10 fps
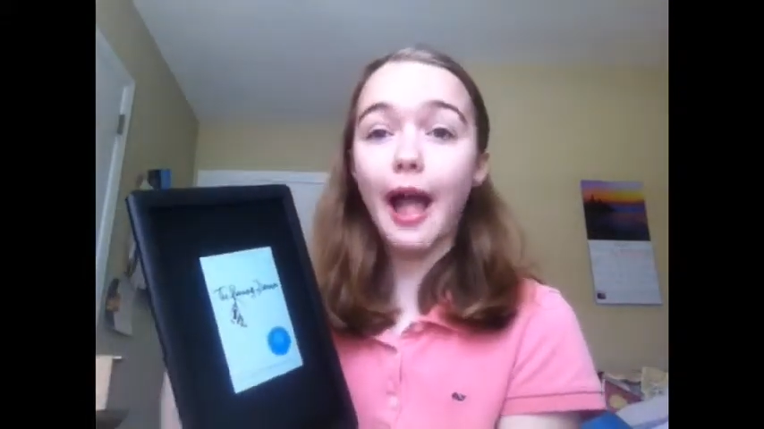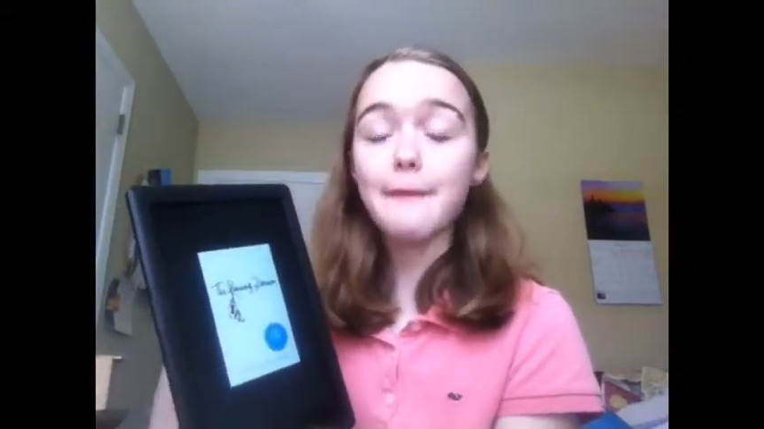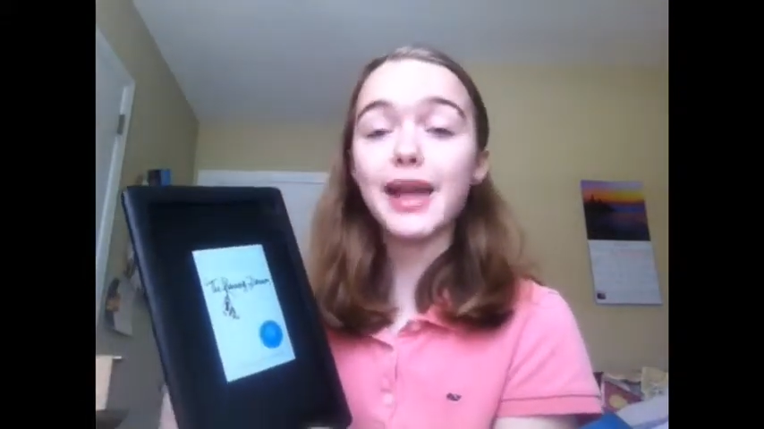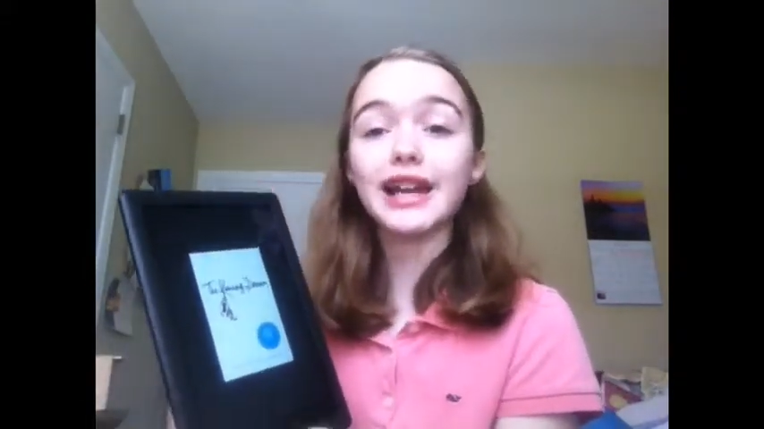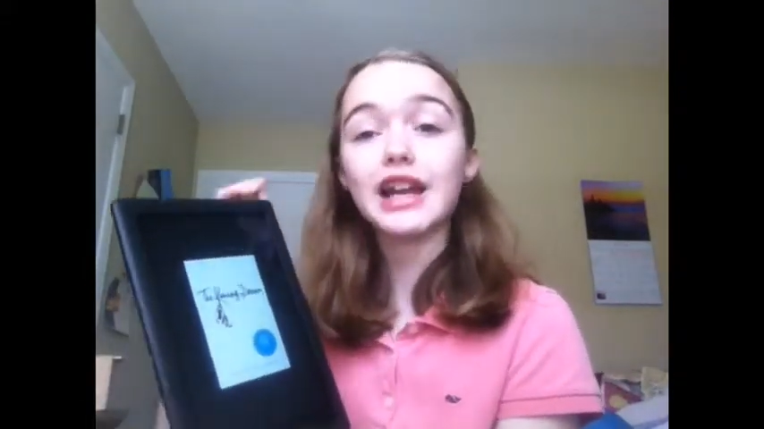
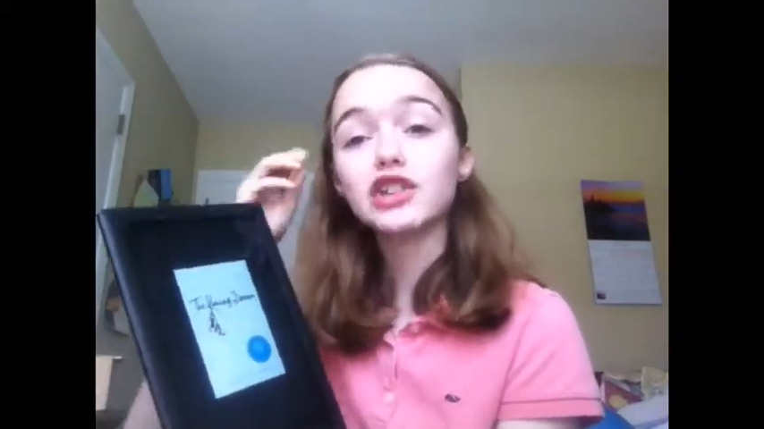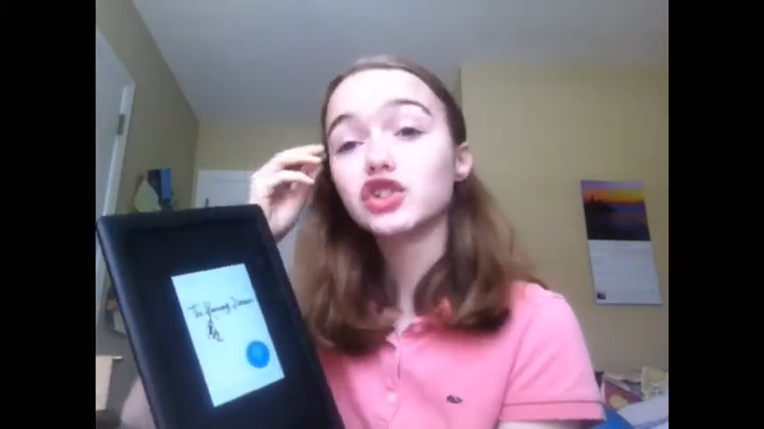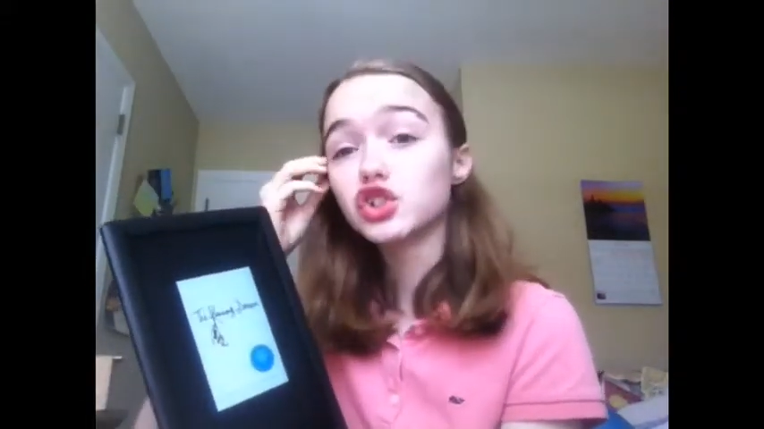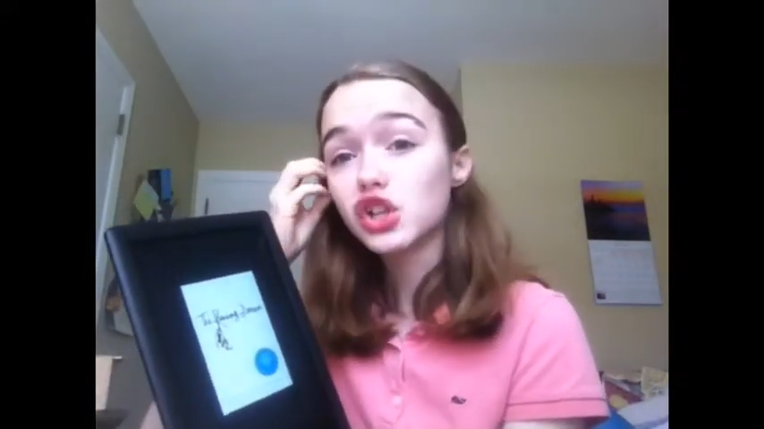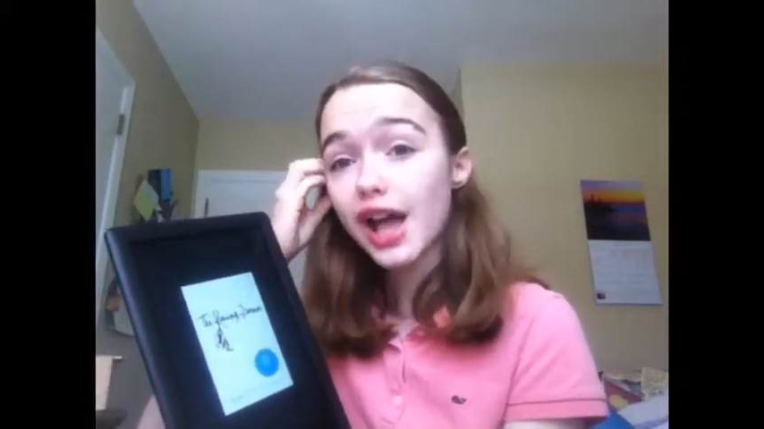and made
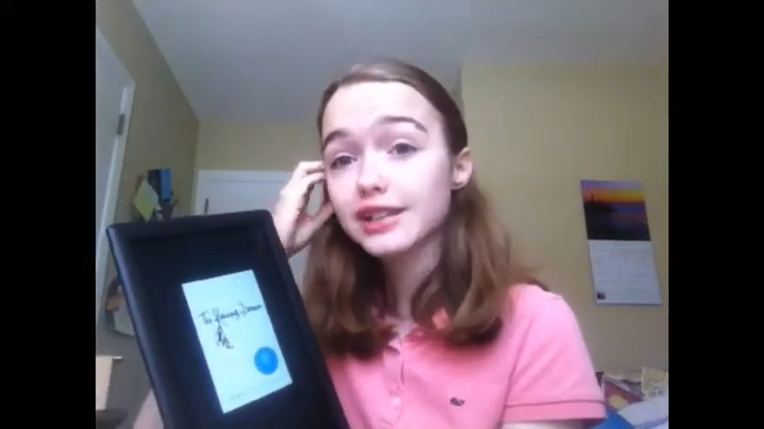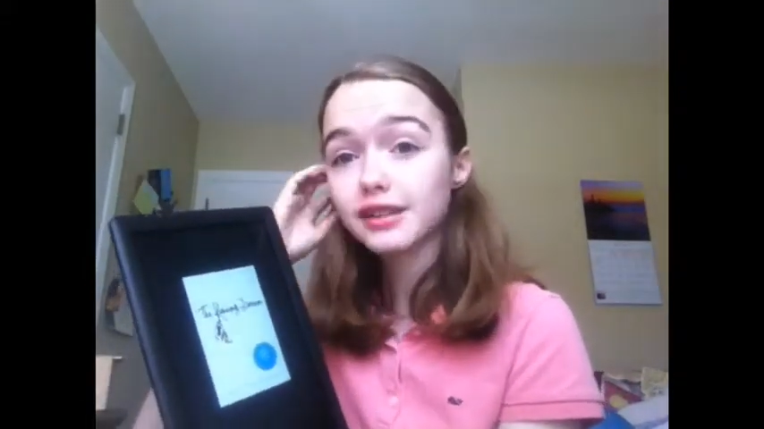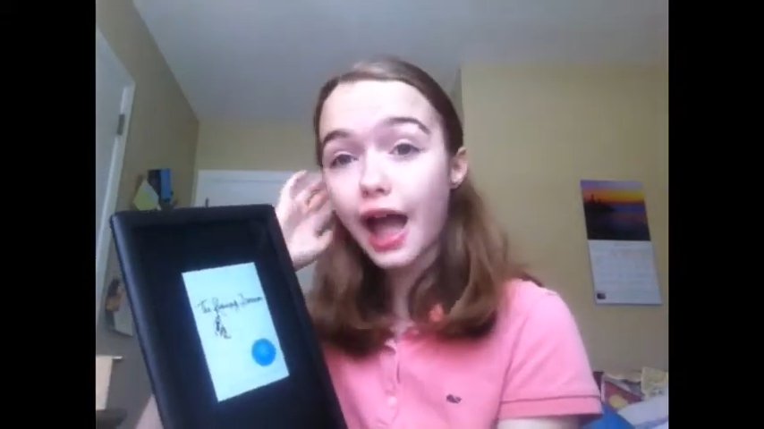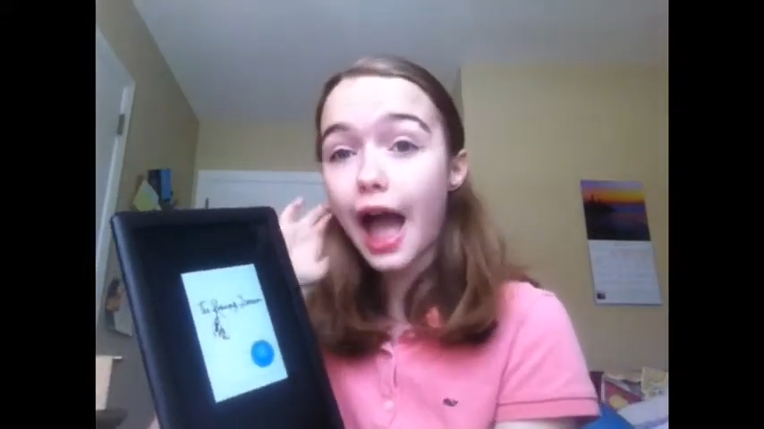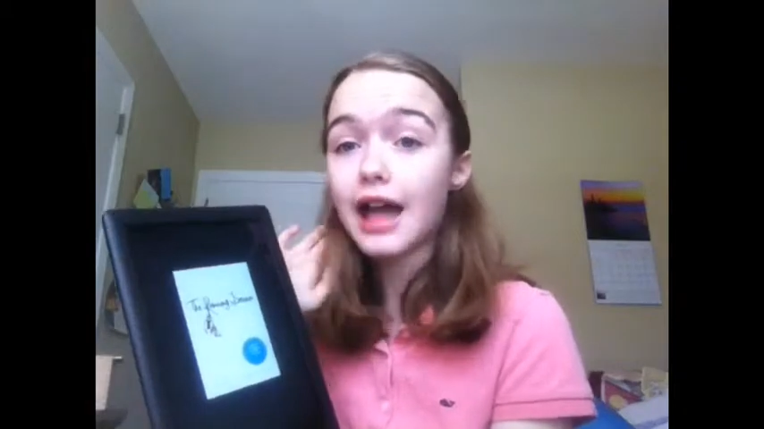it
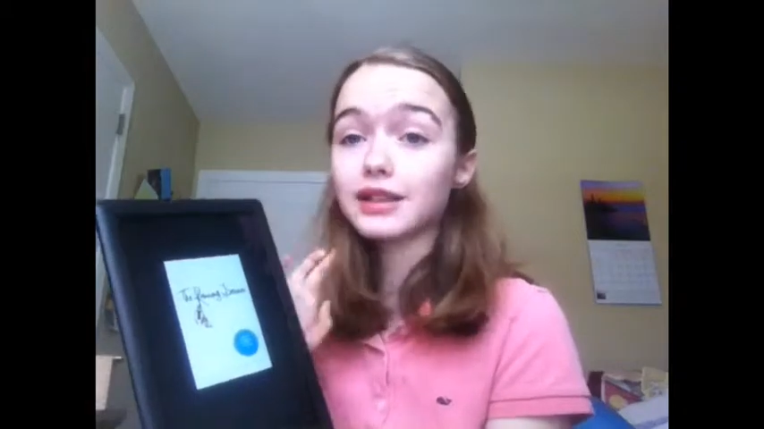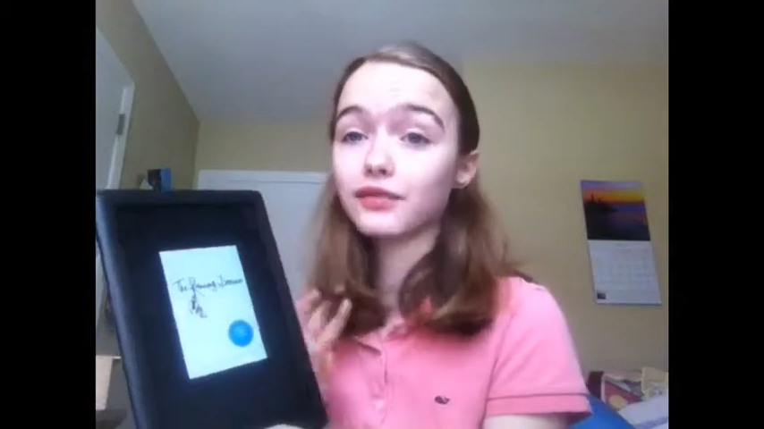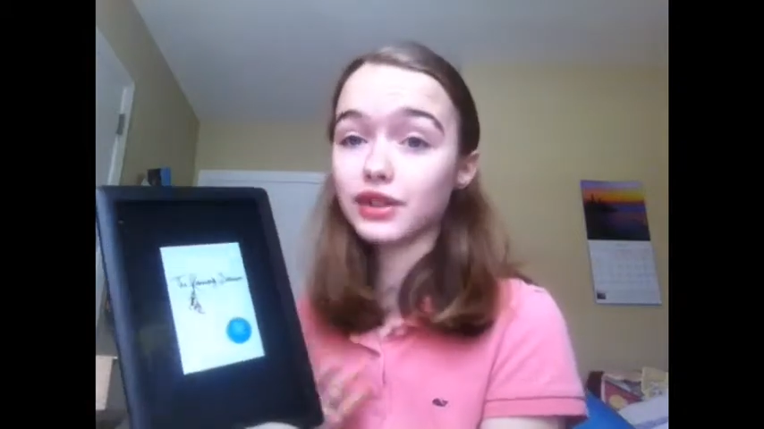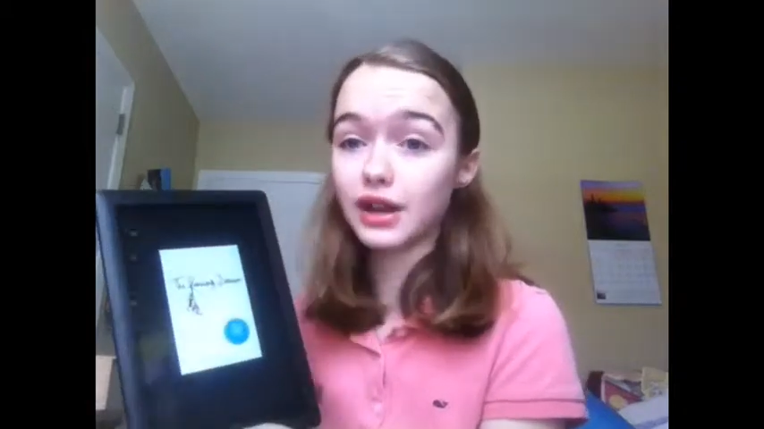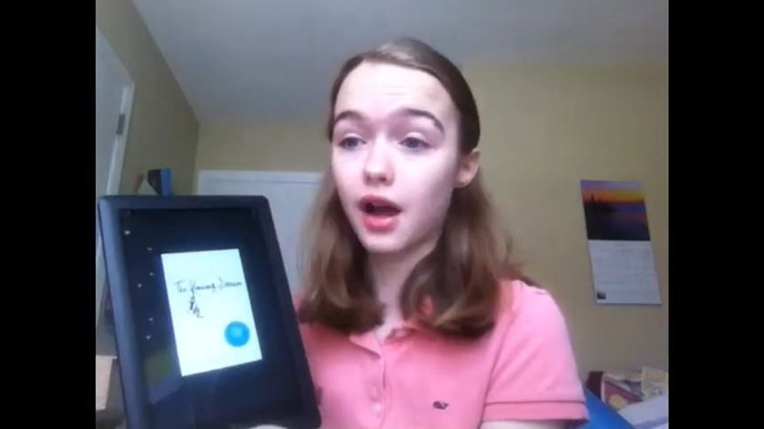just as
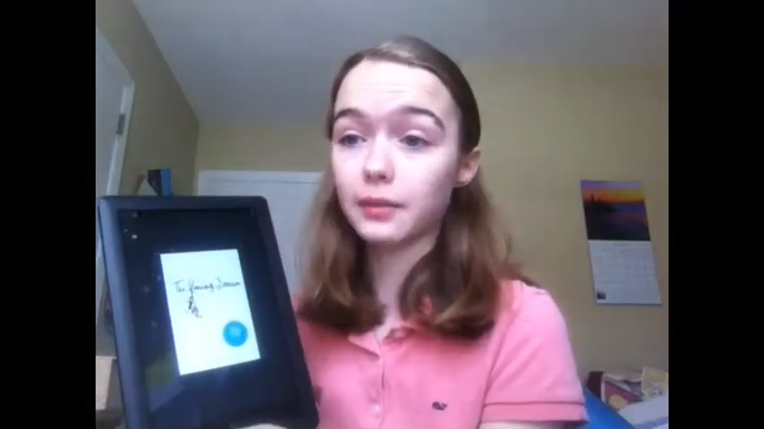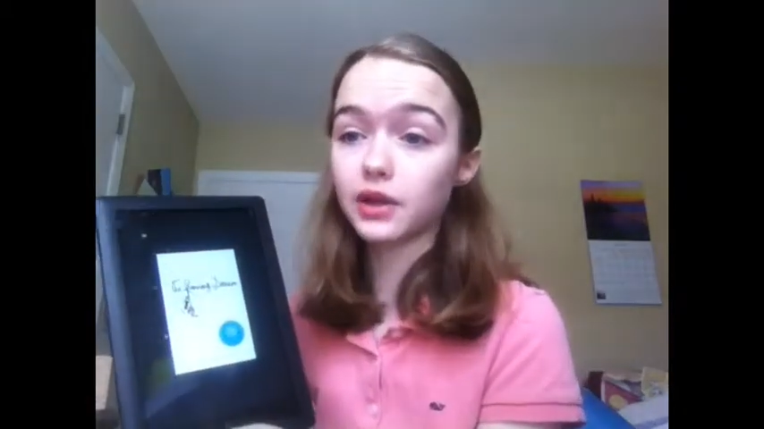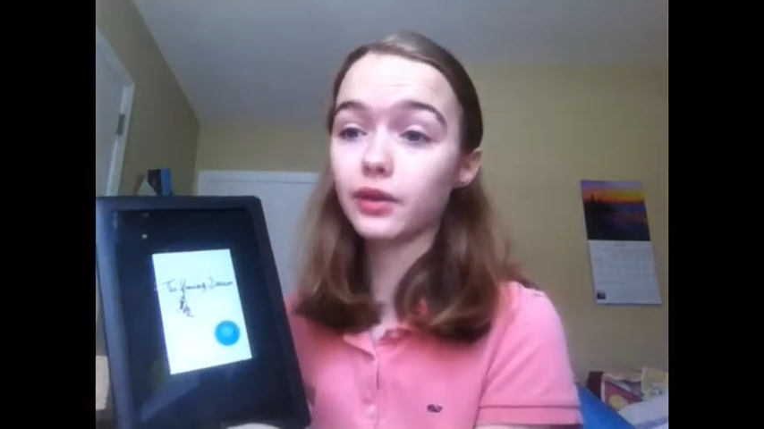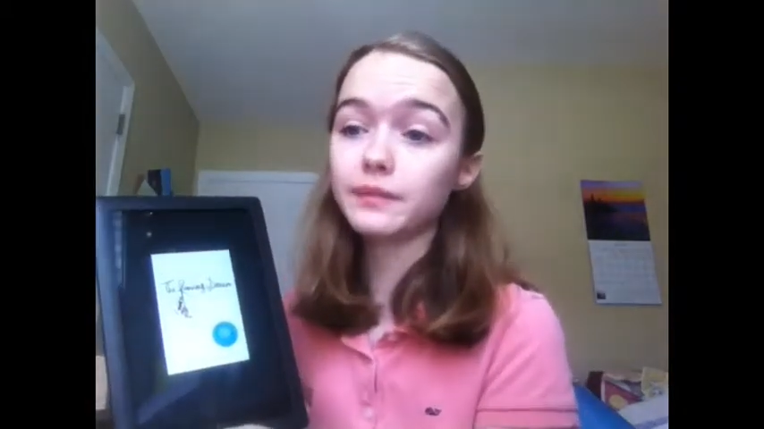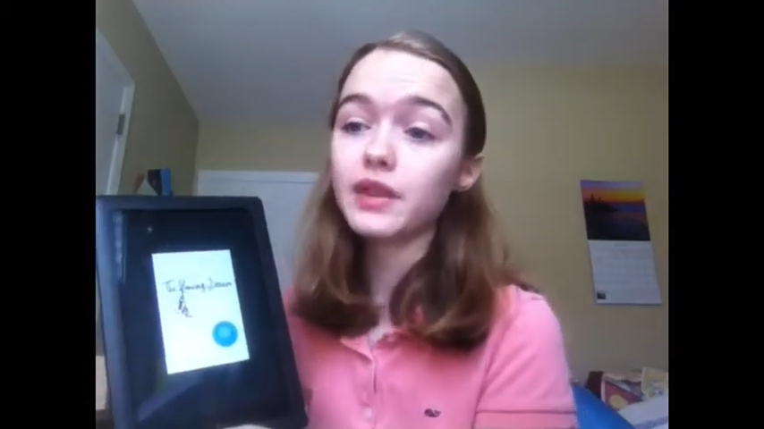
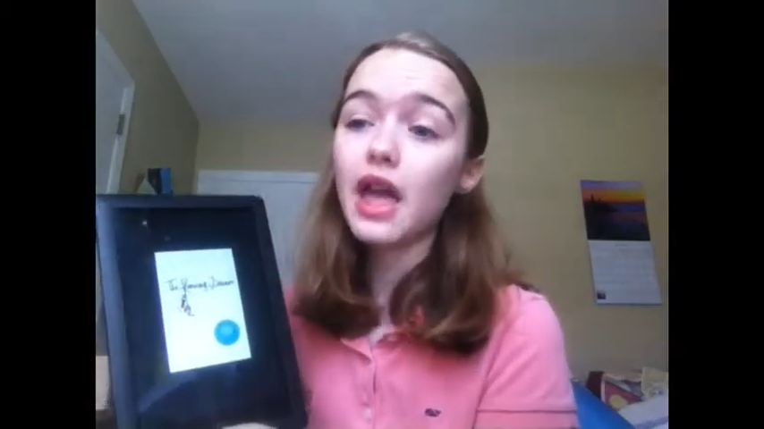phenomenal.